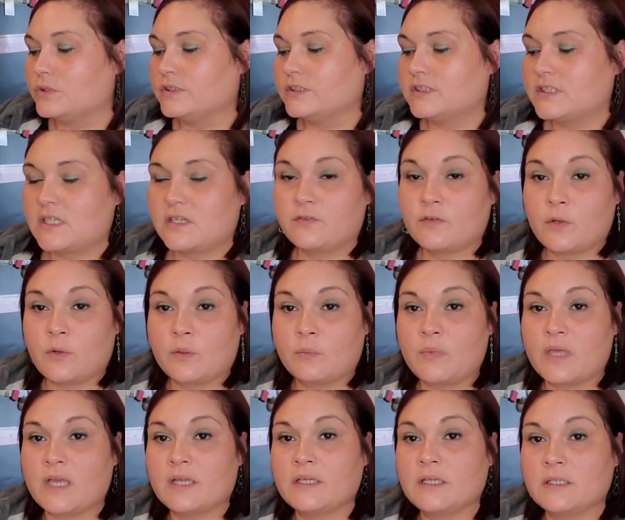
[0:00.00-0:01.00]
instead of going
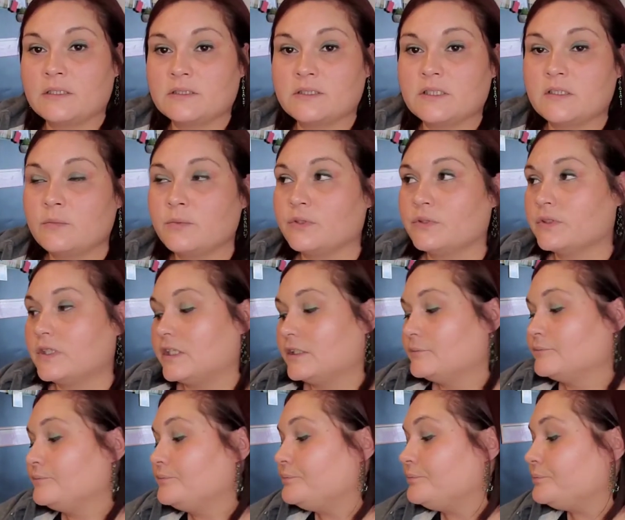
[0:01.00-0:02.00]
back into the building.